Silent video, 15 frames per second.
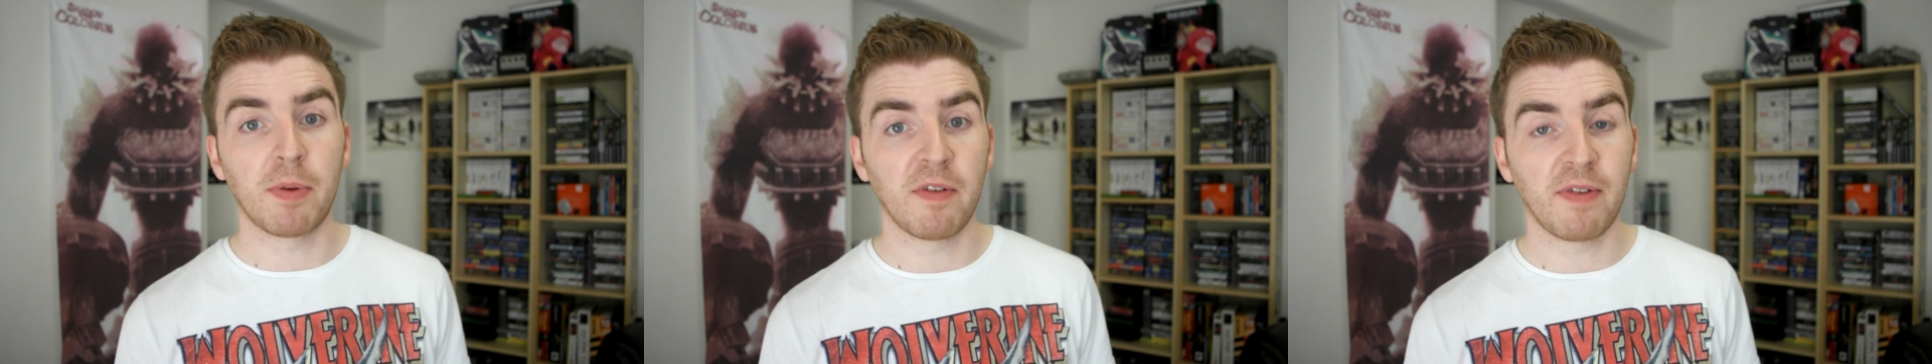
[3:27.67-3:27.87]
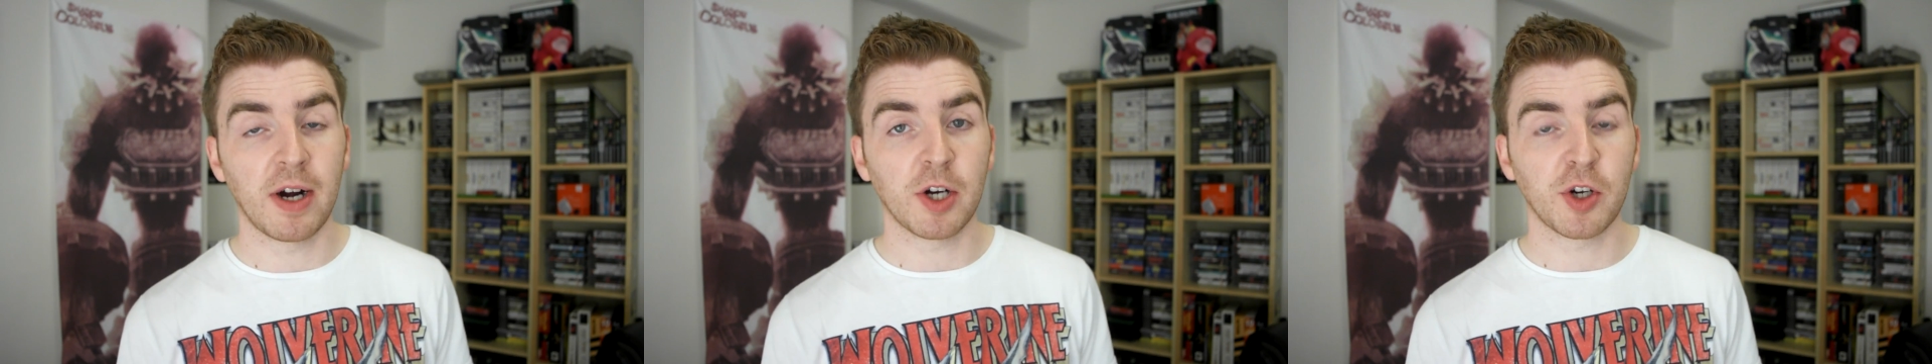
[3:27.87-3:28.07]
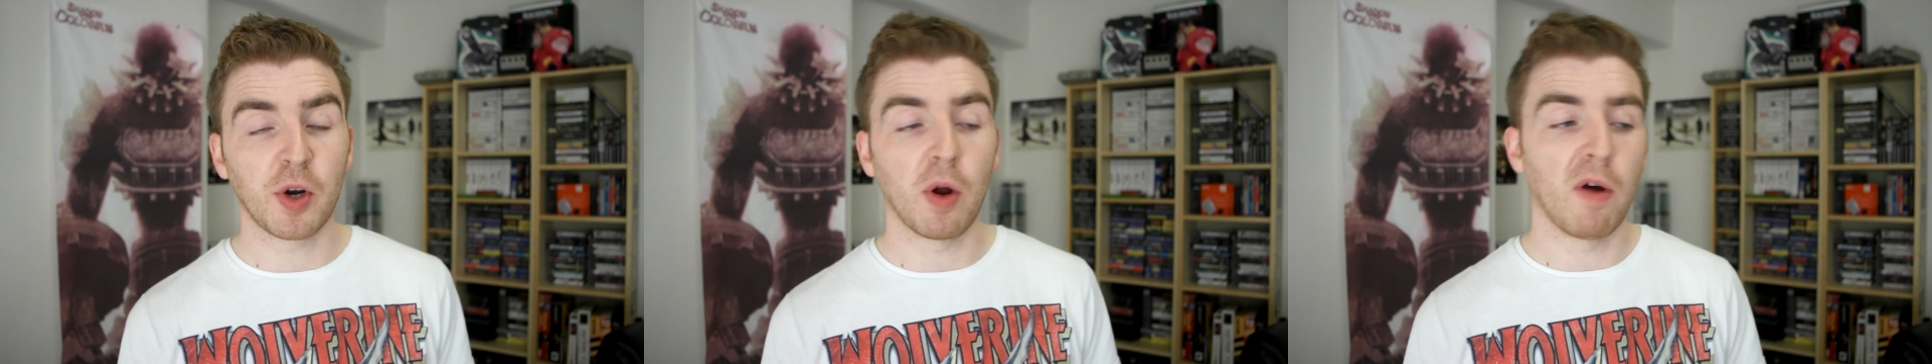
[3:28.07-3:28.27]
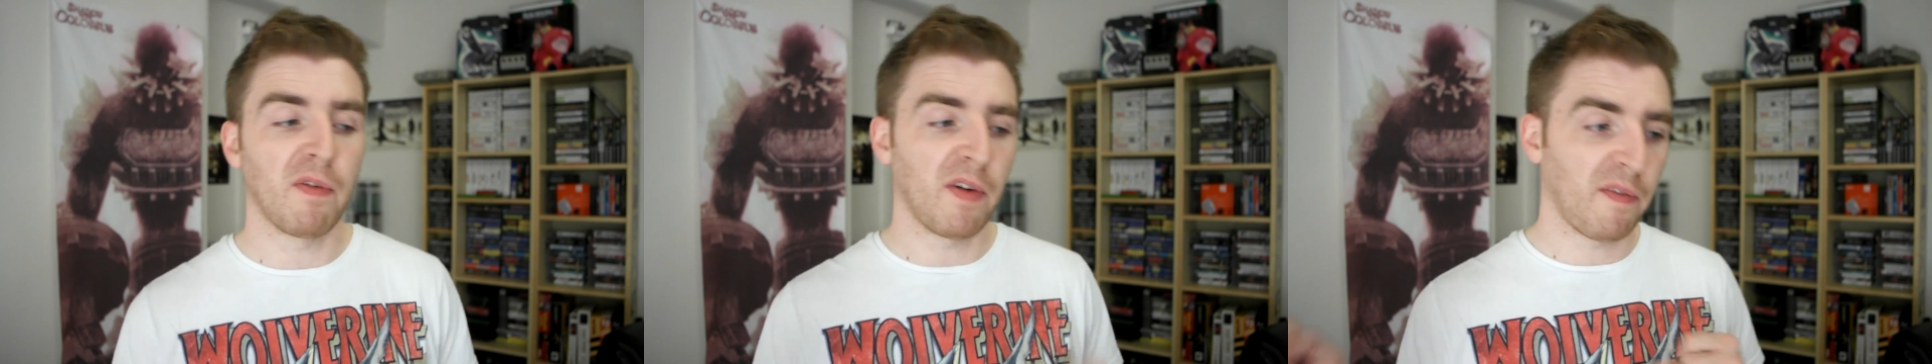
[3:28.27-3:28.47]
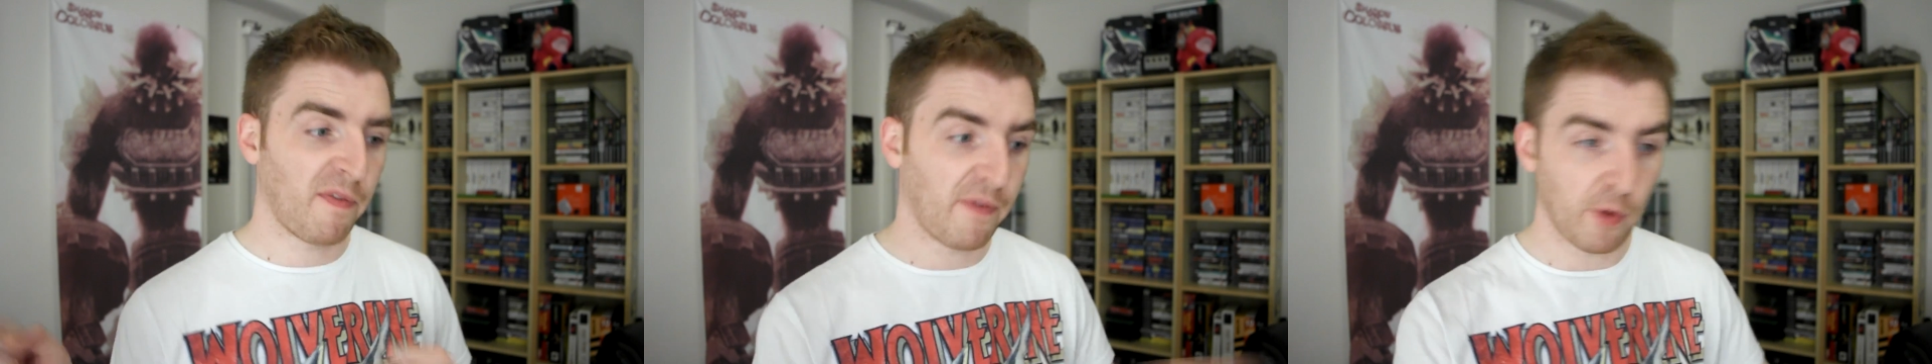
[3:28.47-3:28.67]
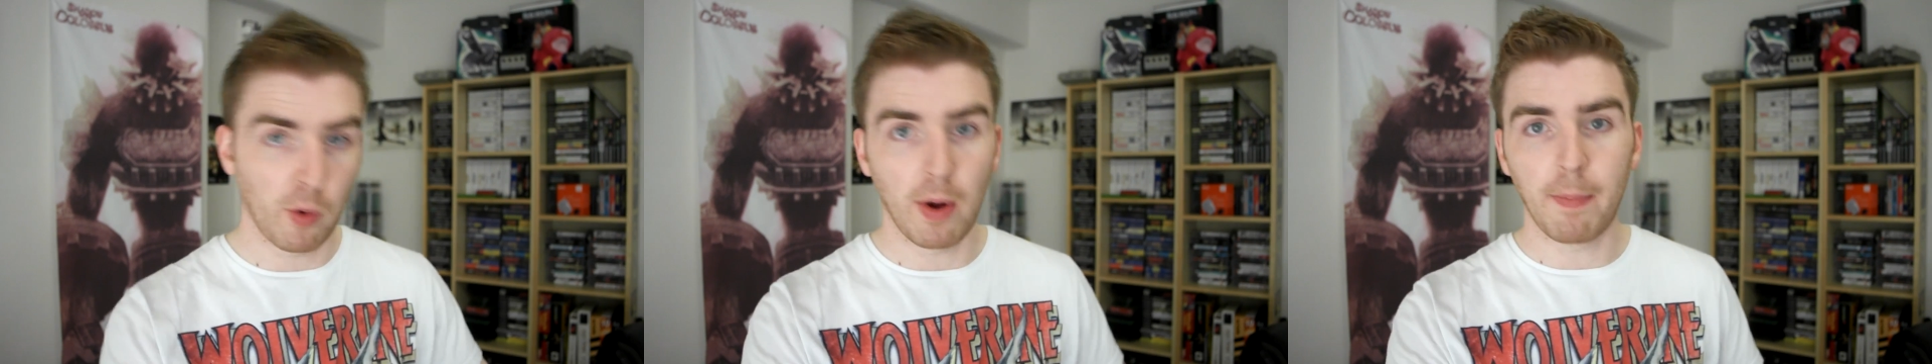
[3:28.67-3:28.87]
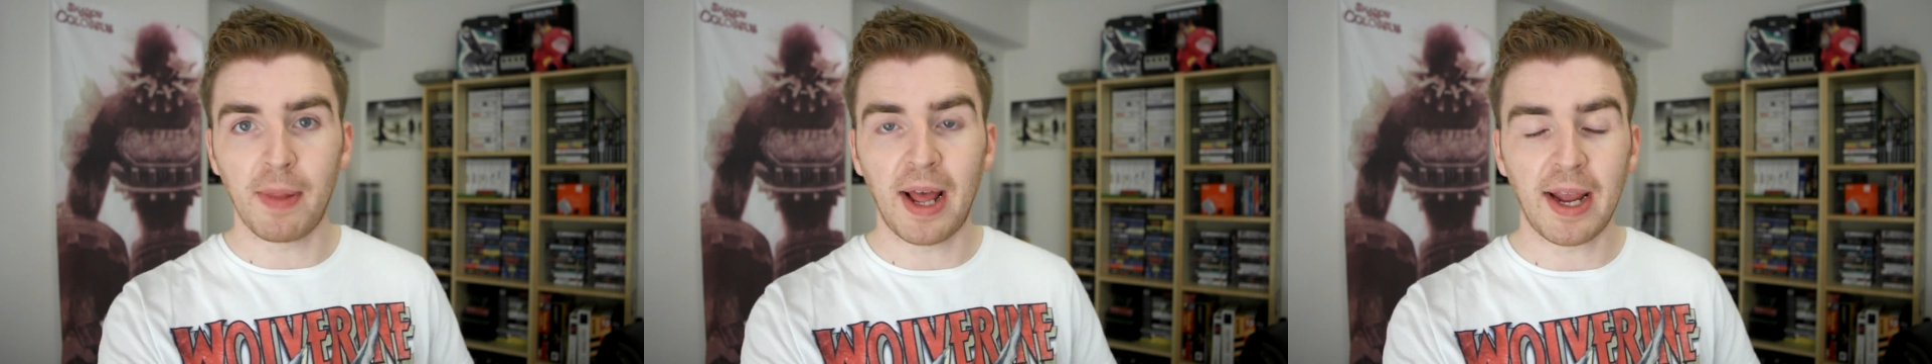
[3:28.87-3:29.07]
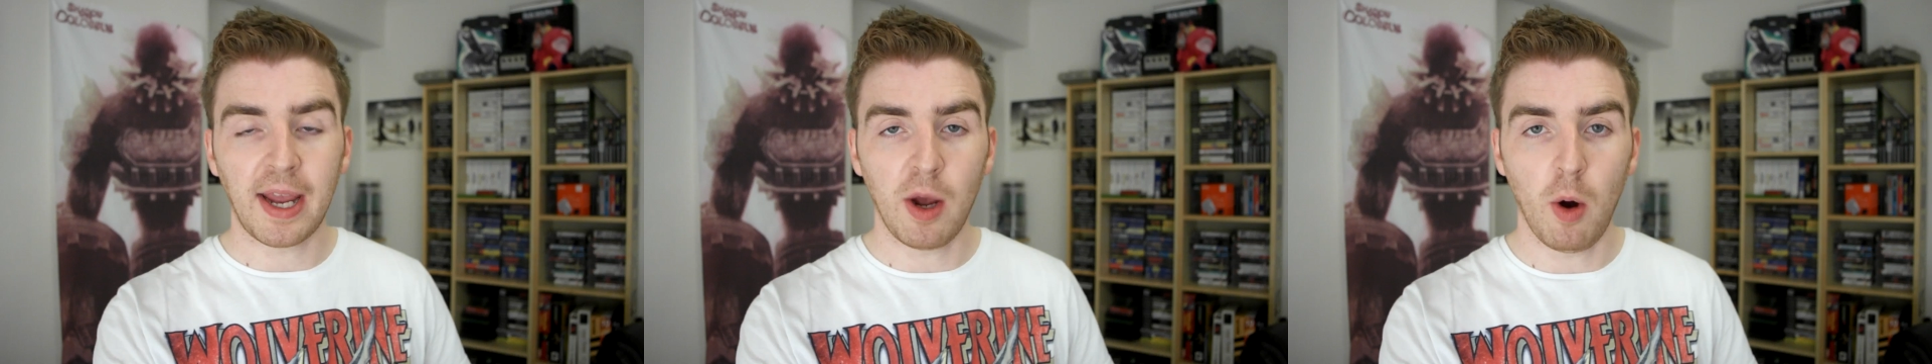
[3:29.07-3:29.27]
version of throw a
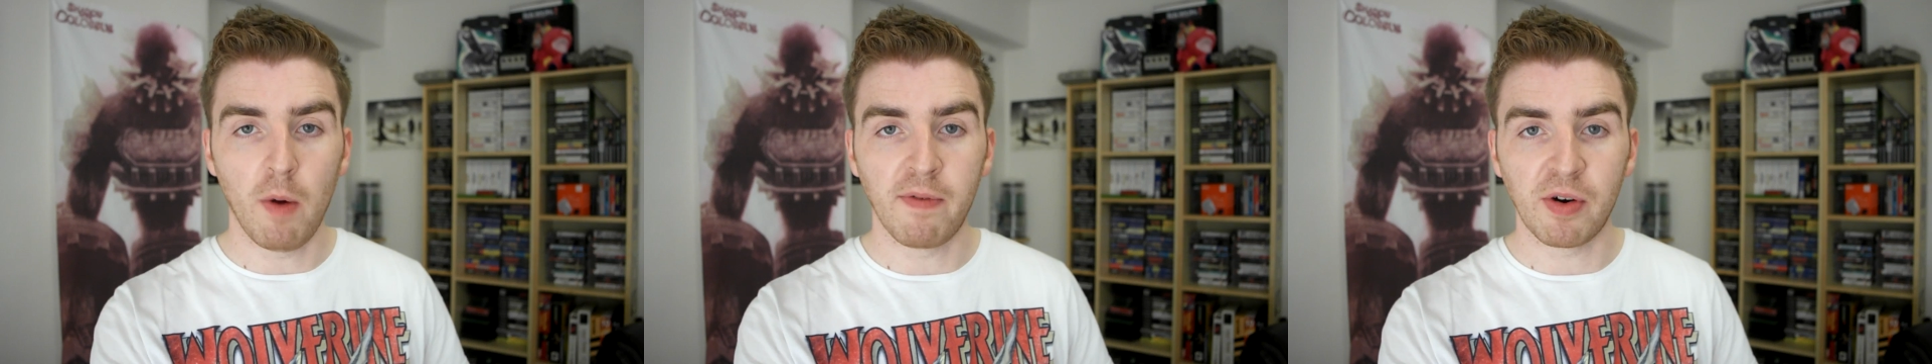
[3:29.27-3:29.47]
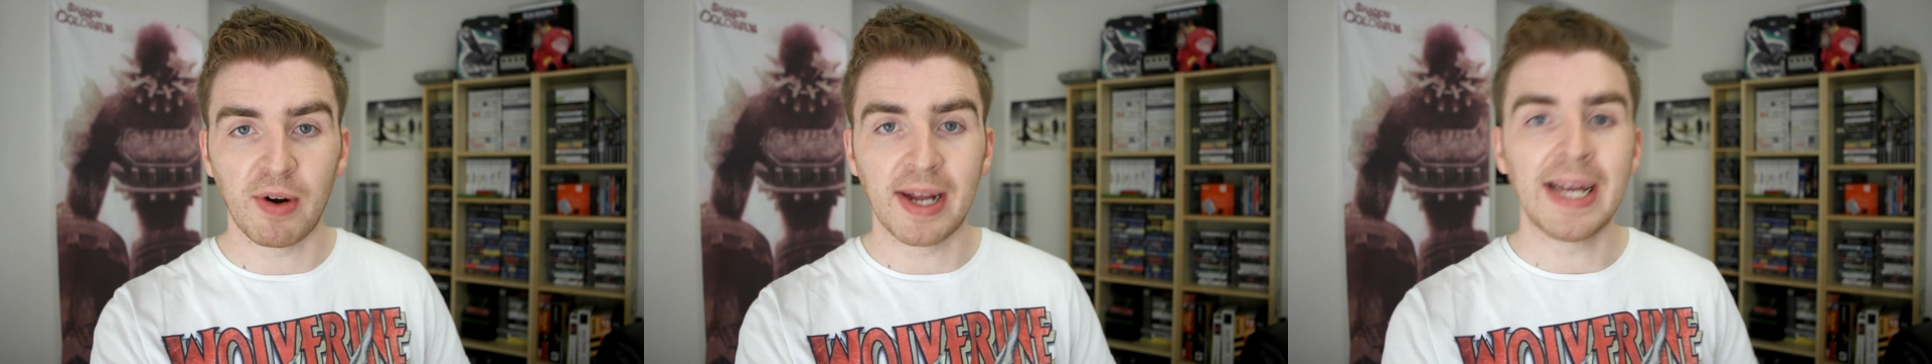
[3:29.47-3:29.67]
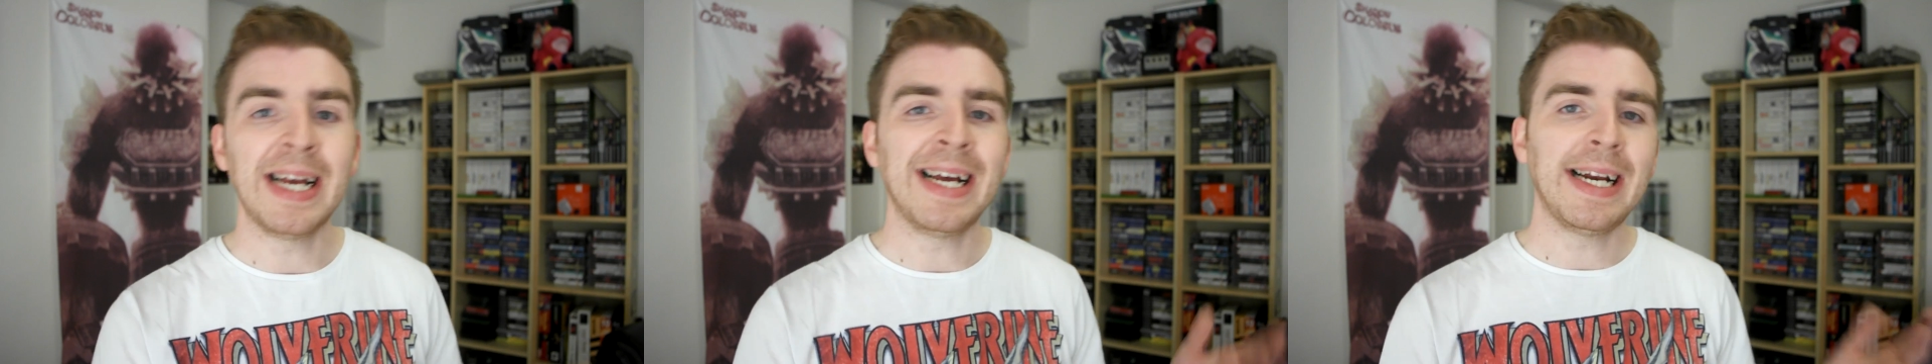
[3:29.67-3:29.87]
blanket over it.